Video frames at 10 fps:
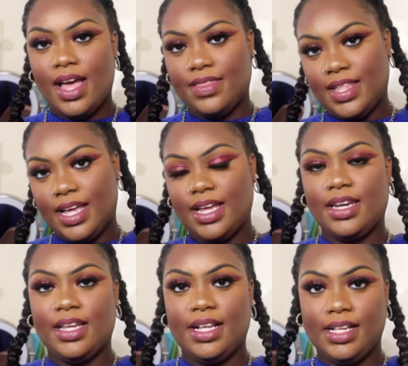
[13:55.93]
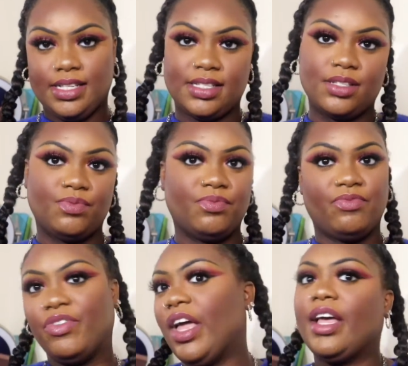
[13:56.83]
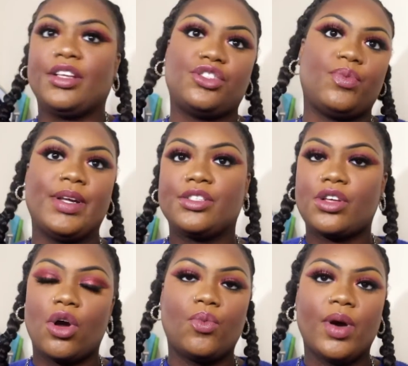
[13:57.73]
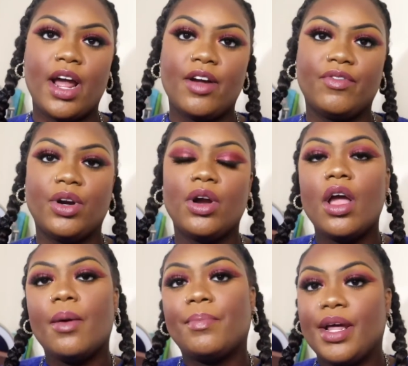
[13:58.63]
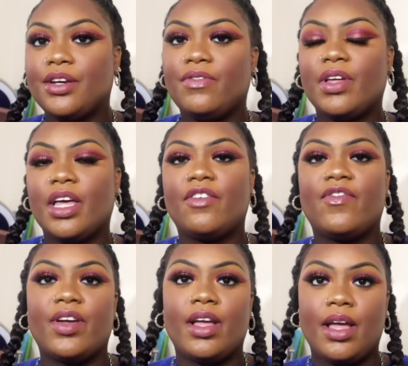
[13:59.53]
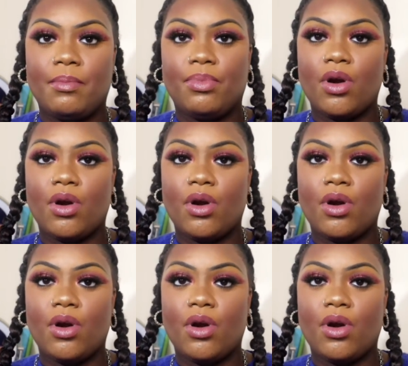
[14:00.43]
and then his vest, waistcoat, whatever. But I do give him